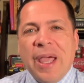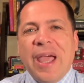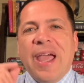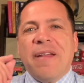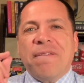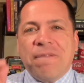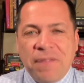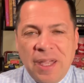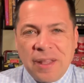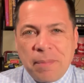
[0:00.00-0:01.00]
and
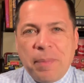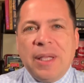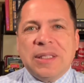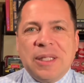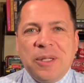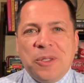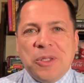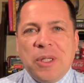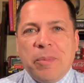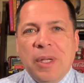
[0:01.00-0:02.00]
faith-based
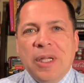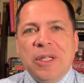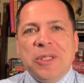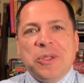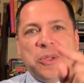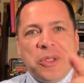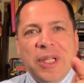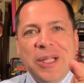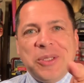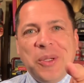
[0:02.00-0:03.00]
leadership. So
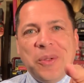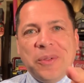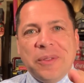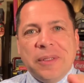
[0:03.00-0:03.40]
stay tuned.